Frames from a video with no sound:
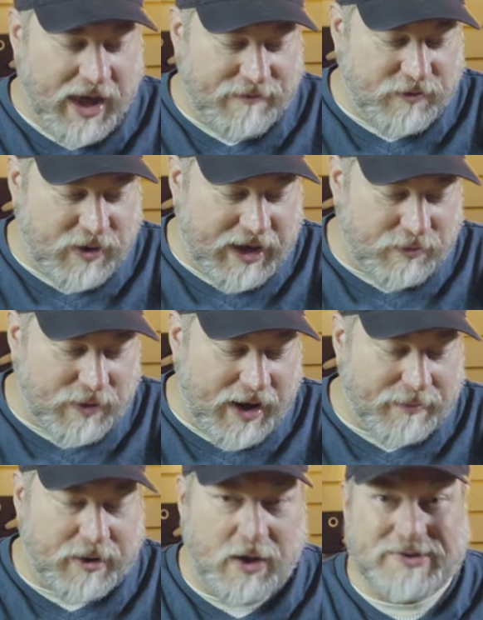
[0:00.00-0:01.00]
If you get right
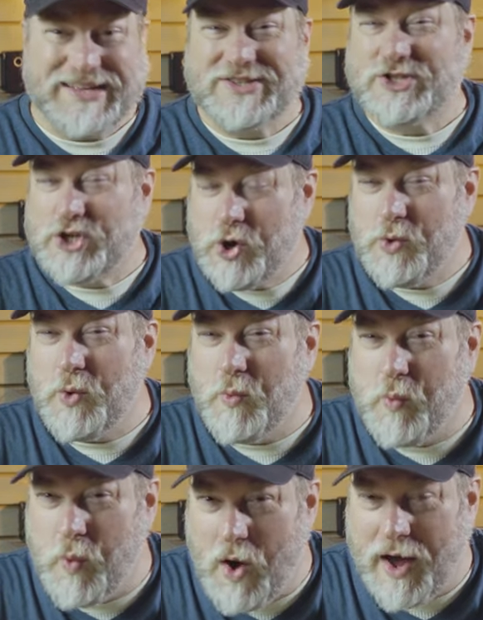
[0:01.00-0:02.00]
up close, it's
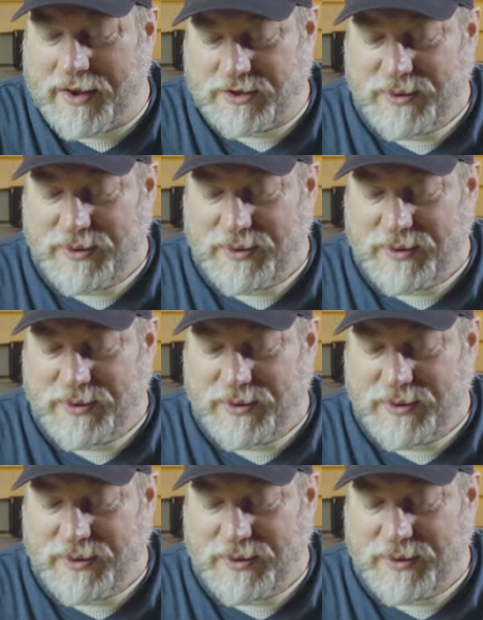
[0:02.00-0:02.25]
2-to-1.